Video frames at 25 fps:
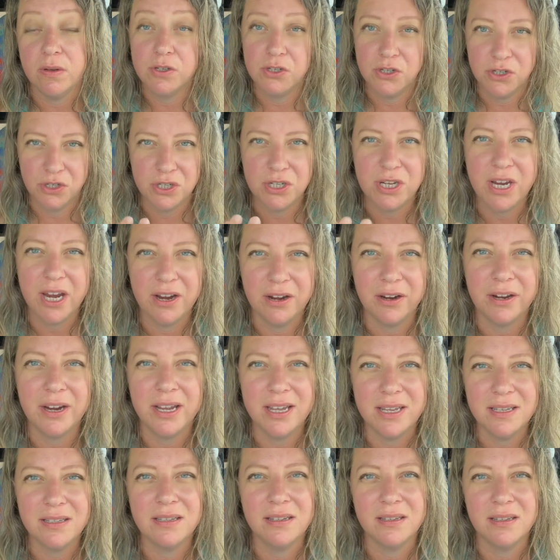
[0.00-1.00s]
share
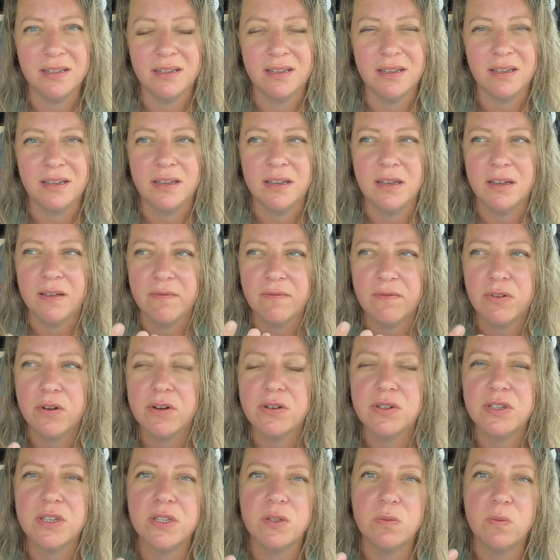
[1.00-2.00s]
it
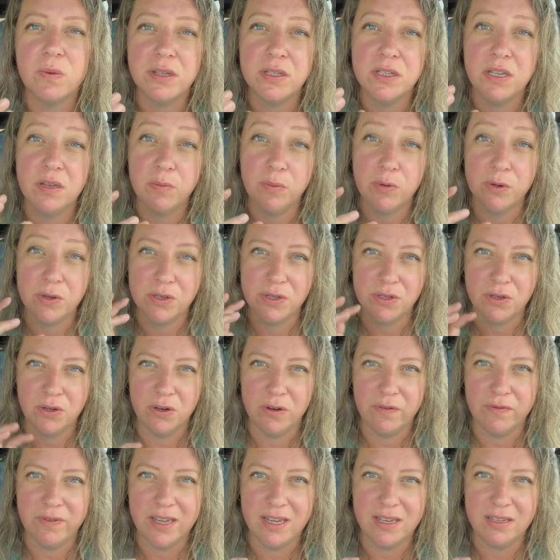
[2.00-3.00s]
versus when to
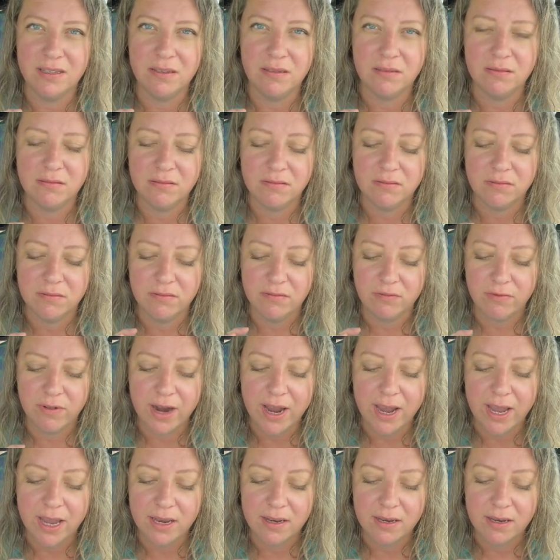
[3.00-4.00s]
preserve it,
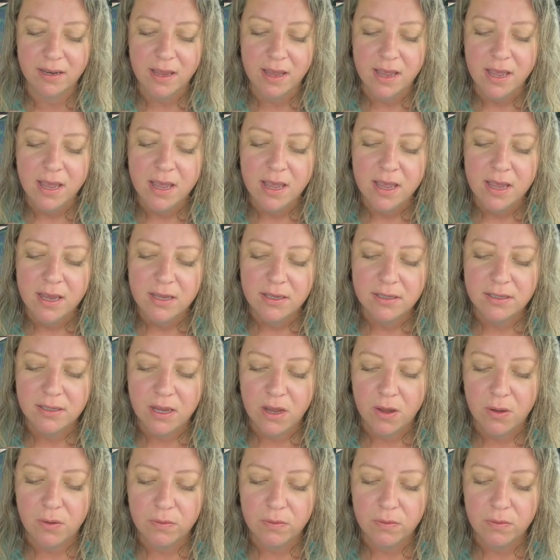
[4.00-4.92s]
right? So